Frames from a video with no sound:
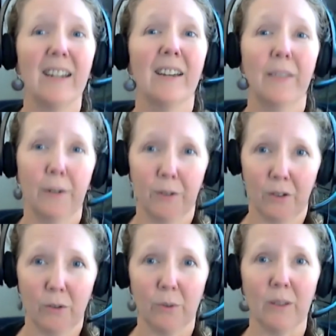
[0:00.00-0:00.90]
there's a
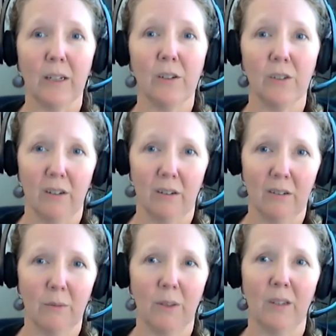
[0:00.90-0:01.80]

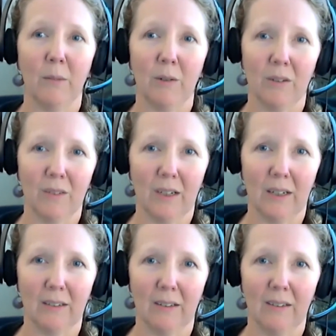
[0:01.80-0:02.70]
correlation with the amount of
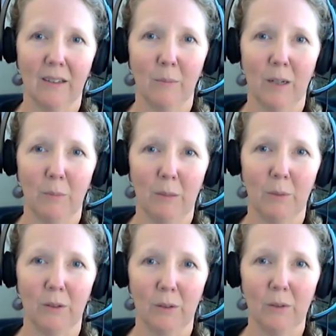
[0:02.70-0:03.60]
toxins that might be
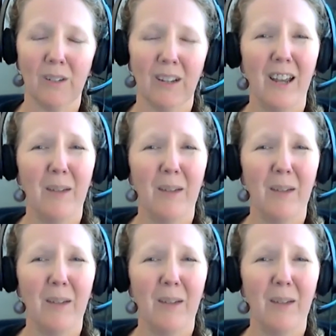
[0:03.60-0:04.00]
produced,